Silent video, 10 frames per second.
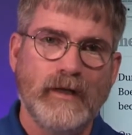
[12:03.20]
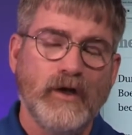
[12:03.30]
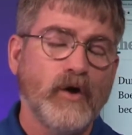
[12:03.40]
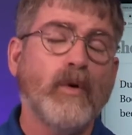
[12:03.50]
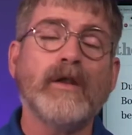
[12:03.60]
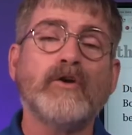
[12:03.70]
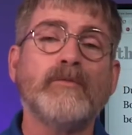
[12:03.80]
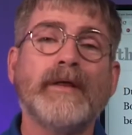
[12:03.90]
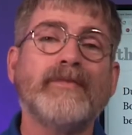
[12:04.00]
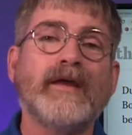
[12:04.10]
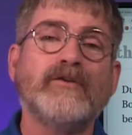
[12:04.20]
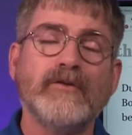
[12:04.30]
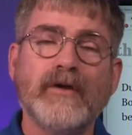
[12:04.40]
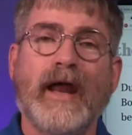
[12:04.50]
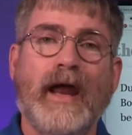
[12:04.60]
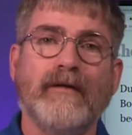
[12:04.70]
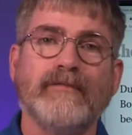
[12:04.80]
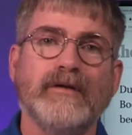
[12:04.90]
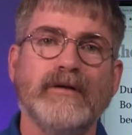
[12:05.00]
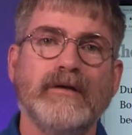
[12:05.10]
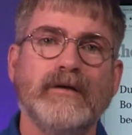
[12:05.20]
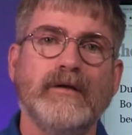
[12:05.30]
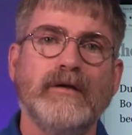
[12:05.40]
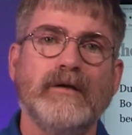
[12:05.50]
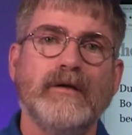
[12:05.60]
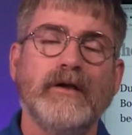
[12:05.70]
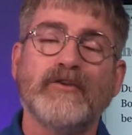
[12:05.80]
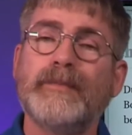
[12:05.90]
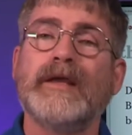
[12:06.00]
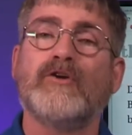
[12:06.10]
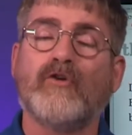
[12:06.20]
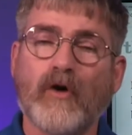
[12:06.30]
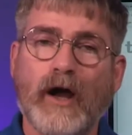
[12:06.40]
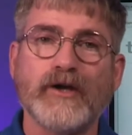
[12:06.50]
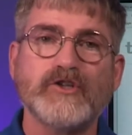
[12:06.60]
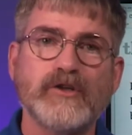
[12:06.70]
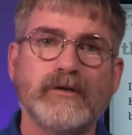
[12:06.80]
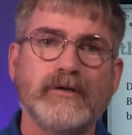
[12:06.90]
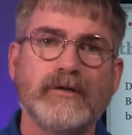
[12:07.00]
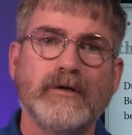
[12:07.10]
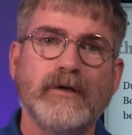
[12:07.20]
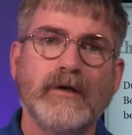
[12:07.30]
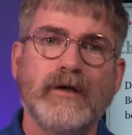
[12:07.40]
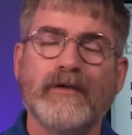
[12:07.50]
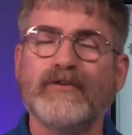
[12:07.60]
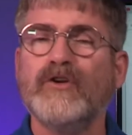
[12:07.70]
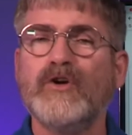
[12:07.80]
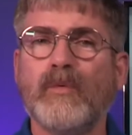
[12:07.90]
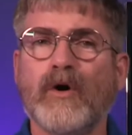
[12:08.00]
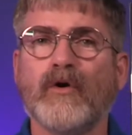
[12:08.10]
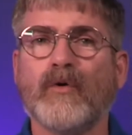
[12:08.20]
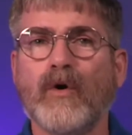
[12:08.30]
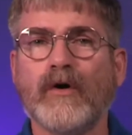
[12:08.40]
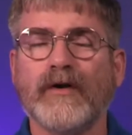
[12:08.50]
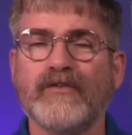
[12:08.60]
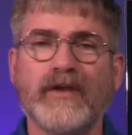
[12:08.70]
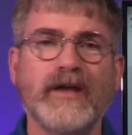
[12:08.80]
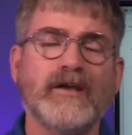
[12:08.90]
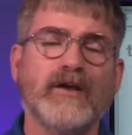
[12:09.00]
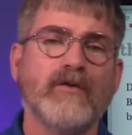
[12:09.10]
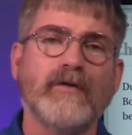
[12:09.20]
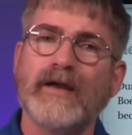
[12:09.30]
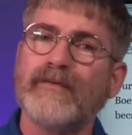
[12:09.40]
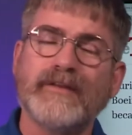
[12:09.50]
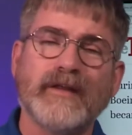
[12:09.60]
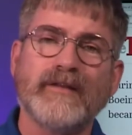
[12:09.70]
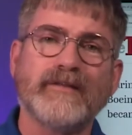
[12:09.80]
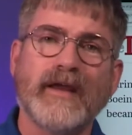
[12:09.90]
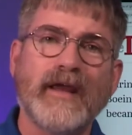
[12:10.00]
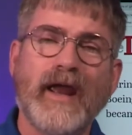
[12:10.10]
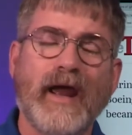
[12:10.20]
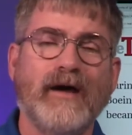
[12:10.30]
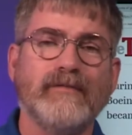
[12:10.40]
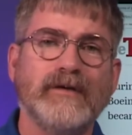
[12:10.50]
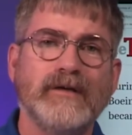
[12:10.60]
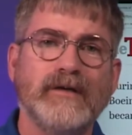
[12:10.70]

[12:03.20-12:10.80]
And what little bit they do have is being crushed, as a new world order is taking over everything that they have.